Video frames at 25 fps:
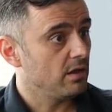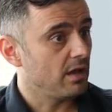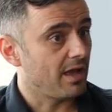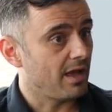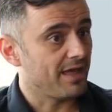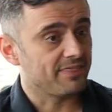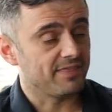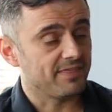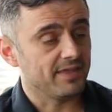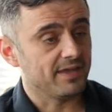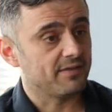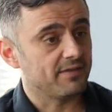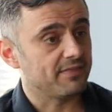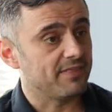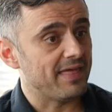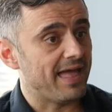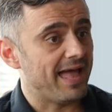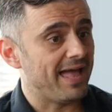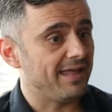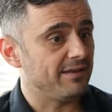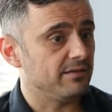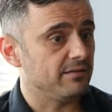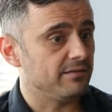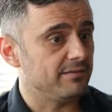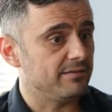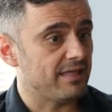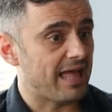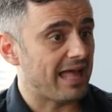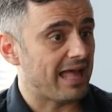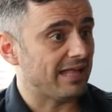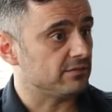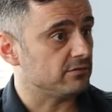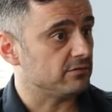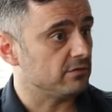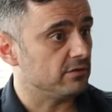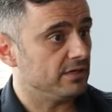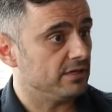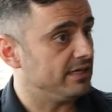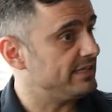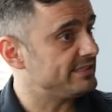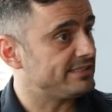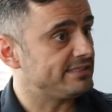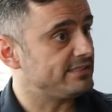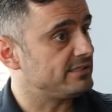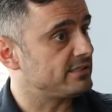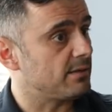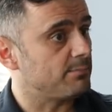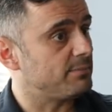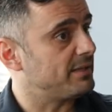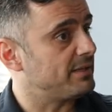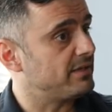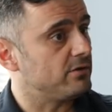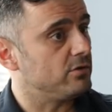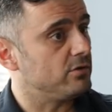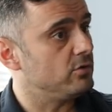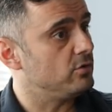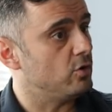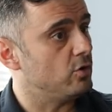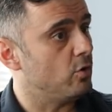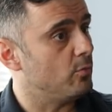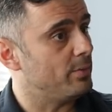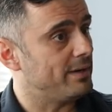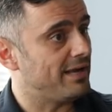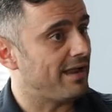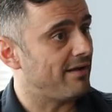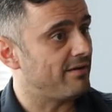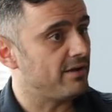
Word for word: I think that that is something nobody,